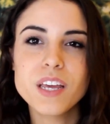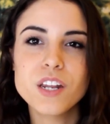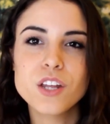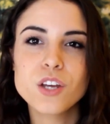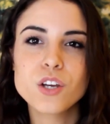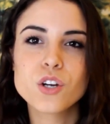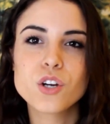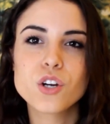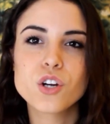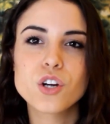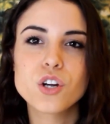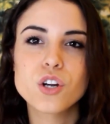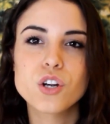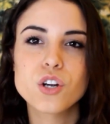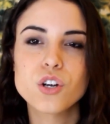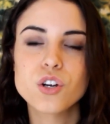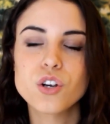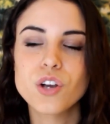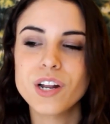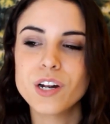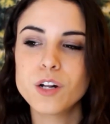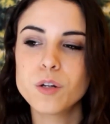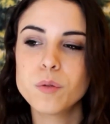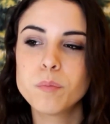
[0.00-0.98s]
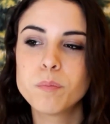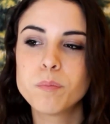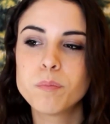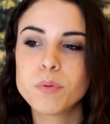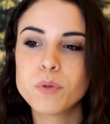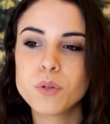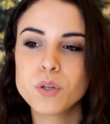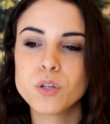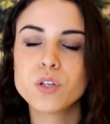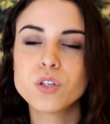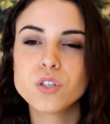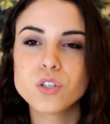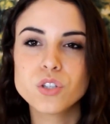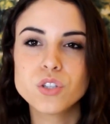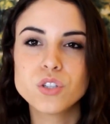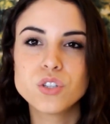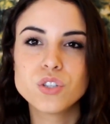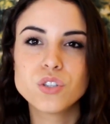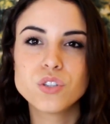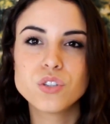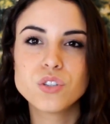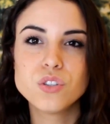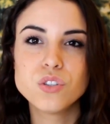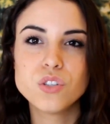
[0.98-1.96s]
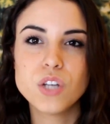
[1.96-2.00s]
incredible
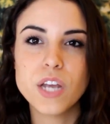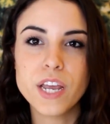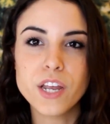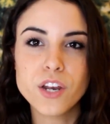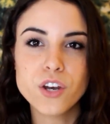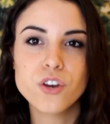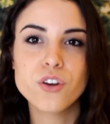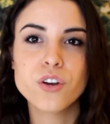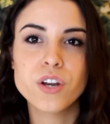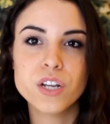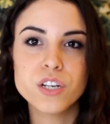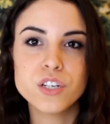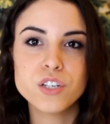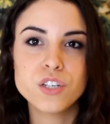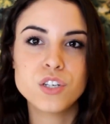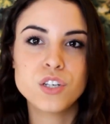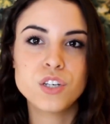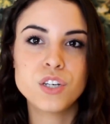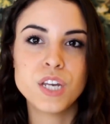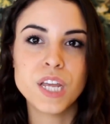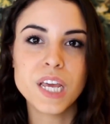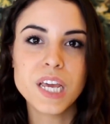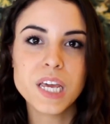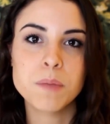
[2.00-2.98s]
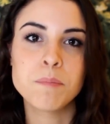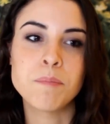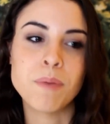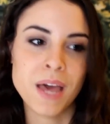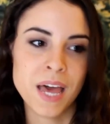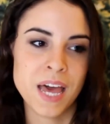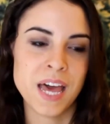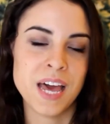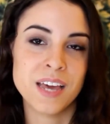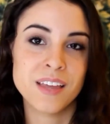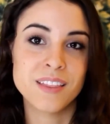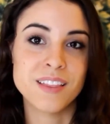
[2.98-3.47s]
ignorant dick bag.